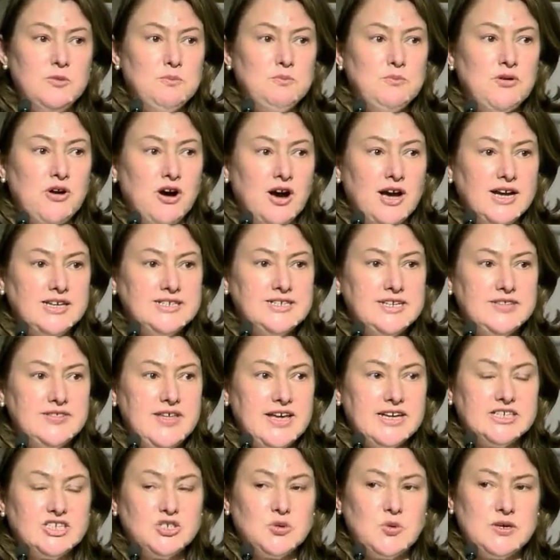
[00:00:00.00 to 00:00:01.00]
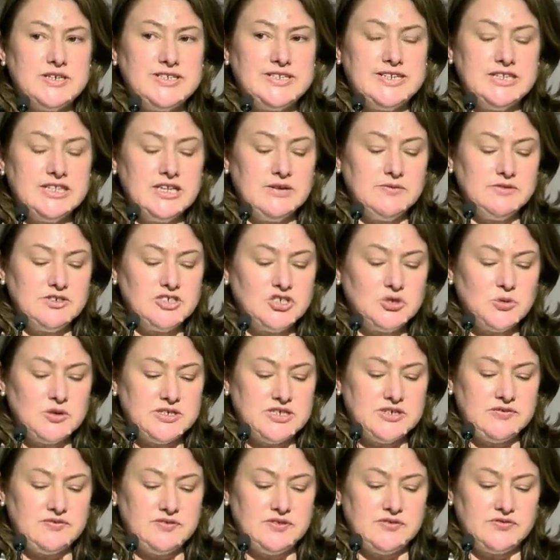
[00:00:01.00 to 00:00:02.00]
Prior to that, 2011 to
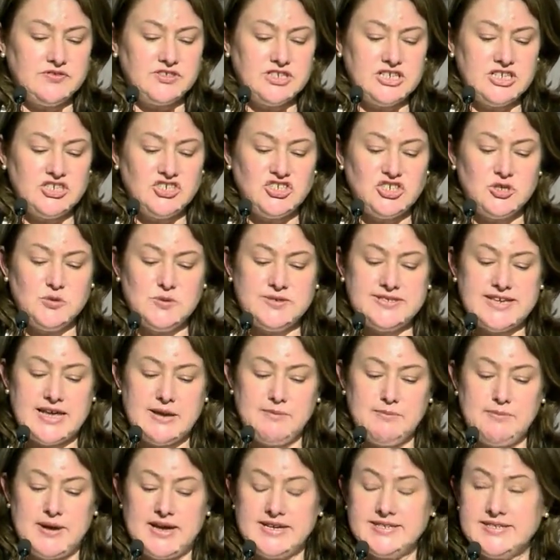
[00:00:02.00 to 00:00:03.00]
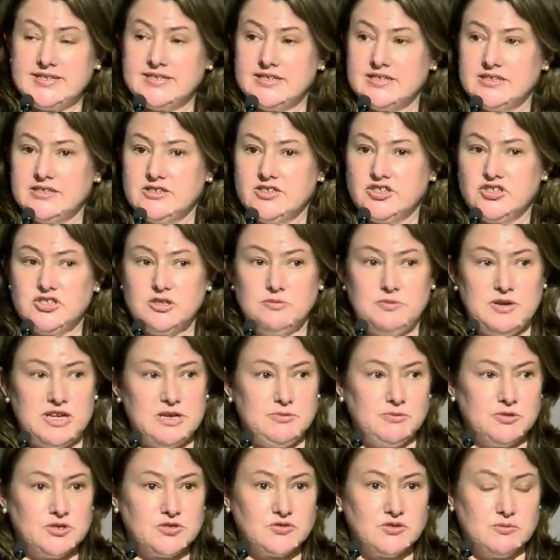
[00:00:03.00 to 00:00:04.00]
2015, she was Ambassador to the
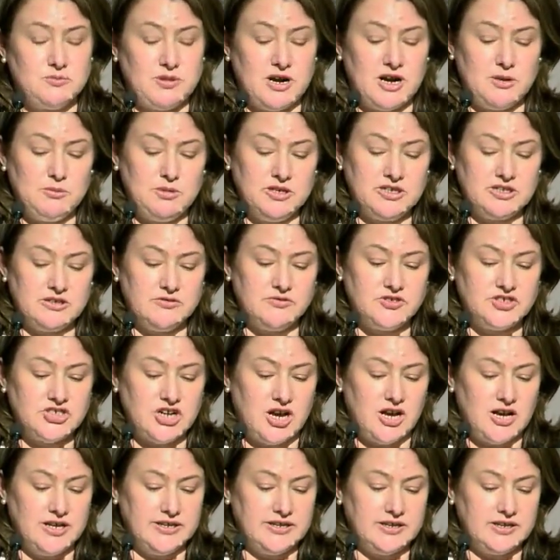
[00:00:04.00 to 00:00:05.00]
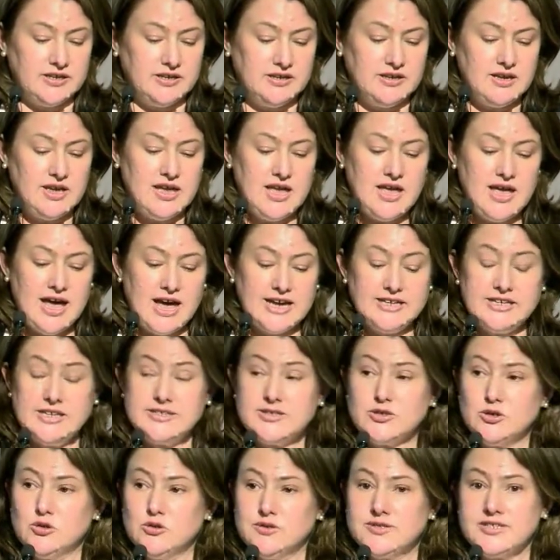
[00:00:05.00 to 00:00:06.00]
People's Republic of China and
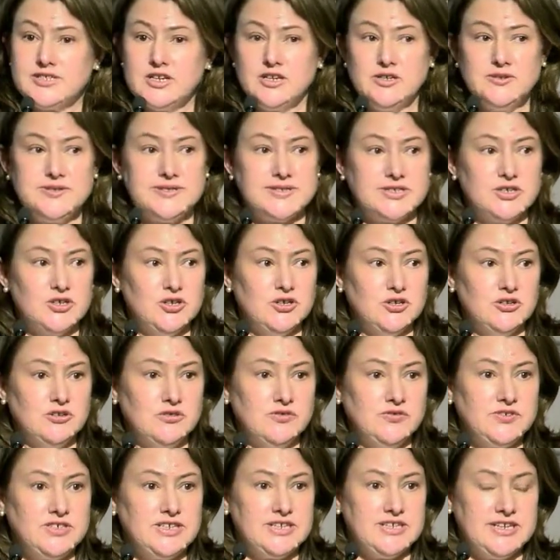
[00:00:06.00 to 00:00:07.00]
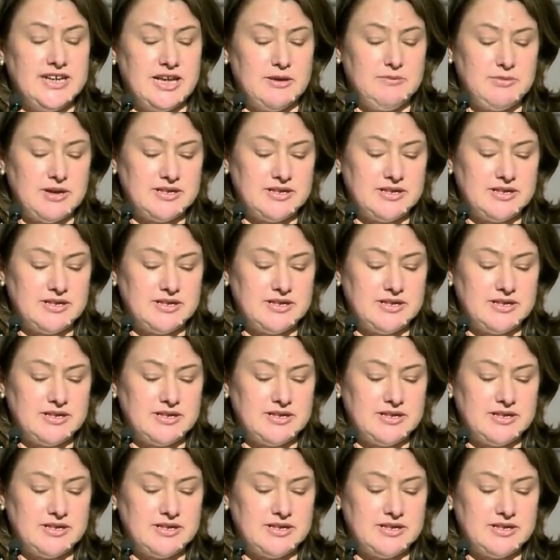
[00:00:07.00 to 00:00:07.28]
has also served in